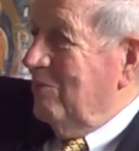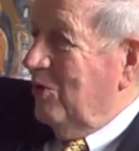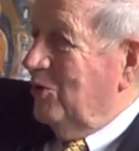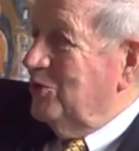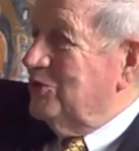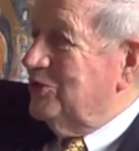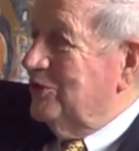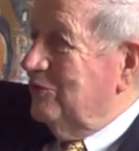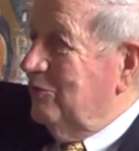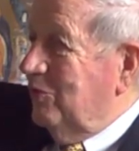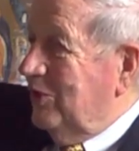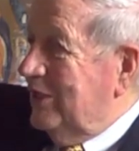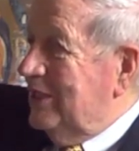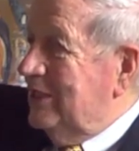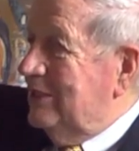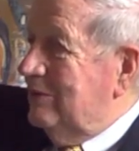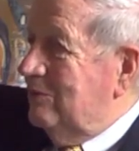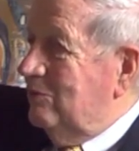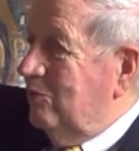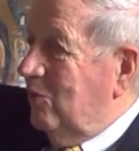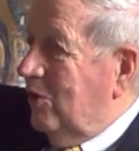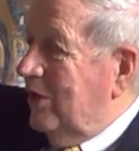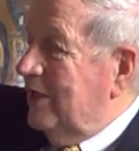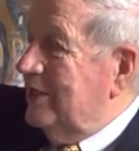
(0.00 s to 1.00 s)
most of what he
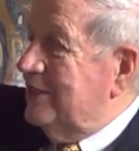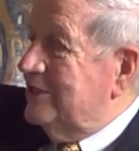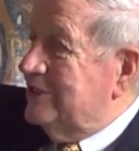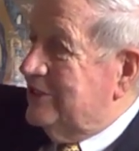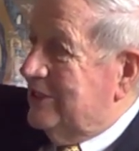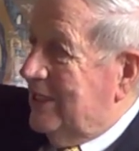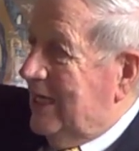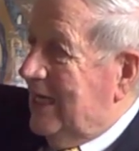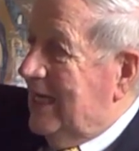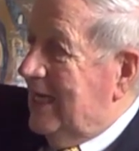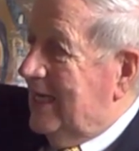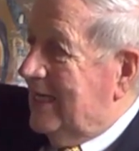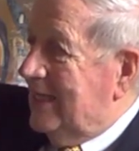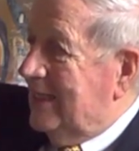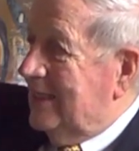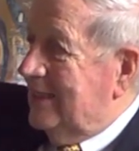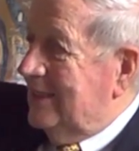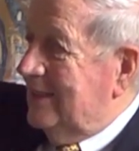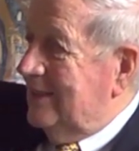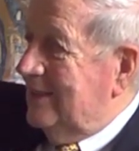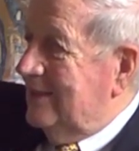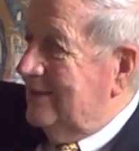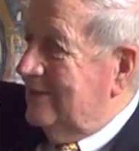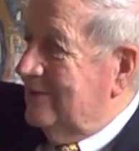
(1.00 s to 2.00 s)
wanted to say
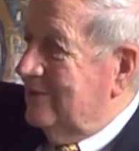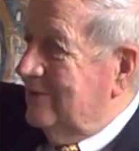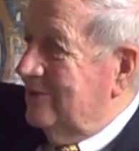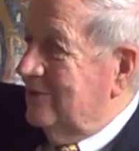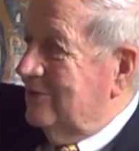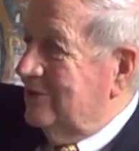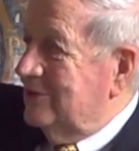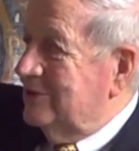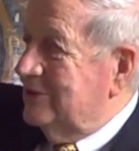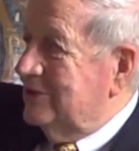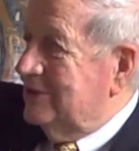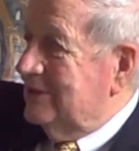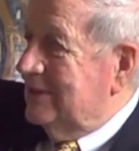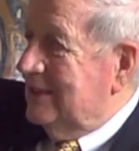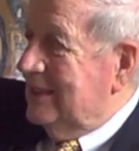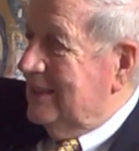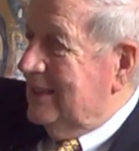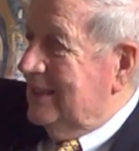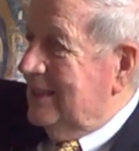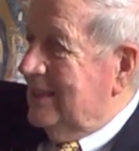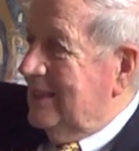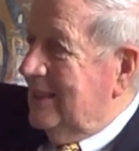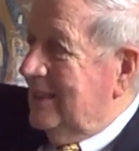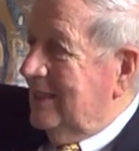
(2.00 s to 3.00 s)
mm. through his
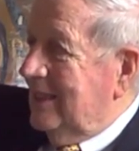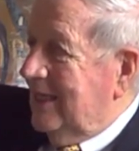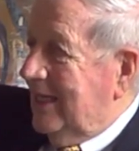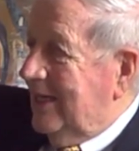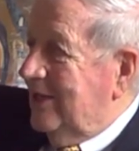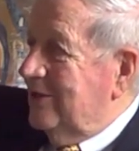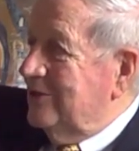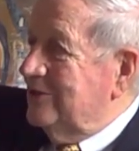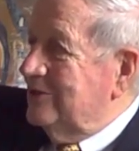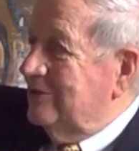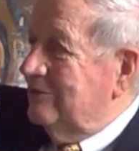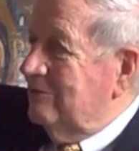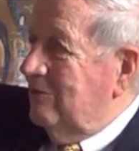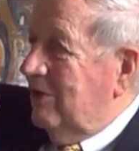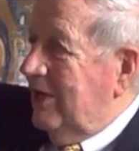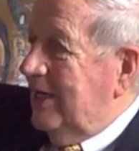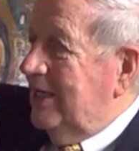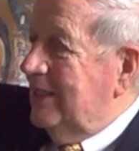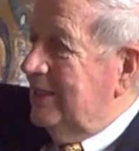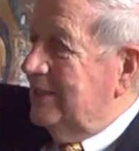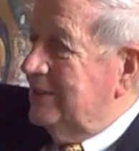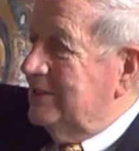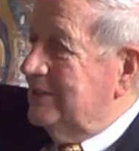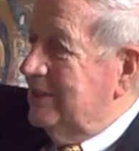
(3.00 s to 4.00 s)
letters and
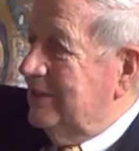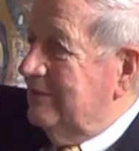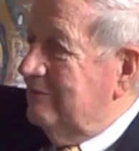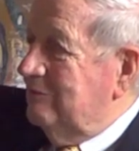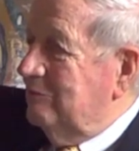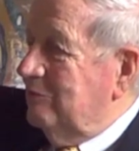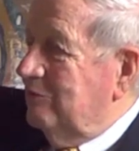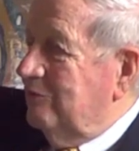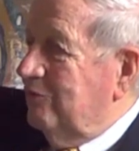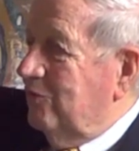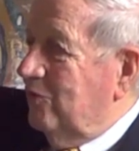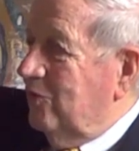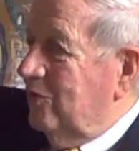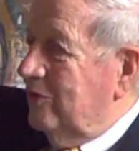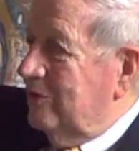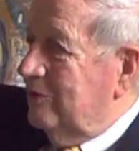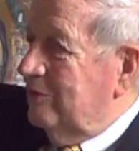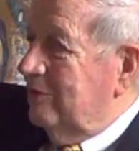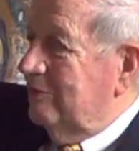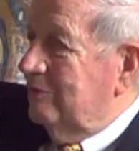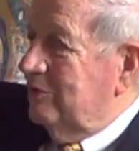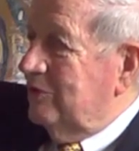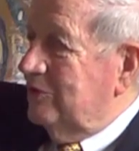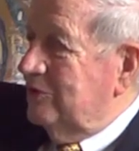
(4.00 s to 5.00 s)
writings even before the
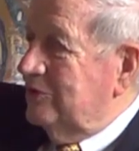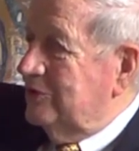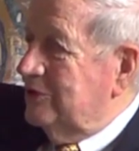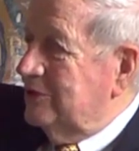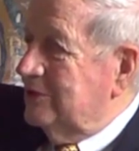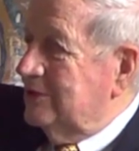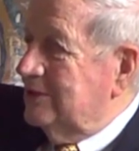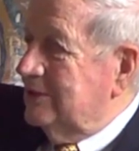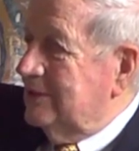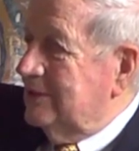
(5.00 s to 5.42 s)
revolution.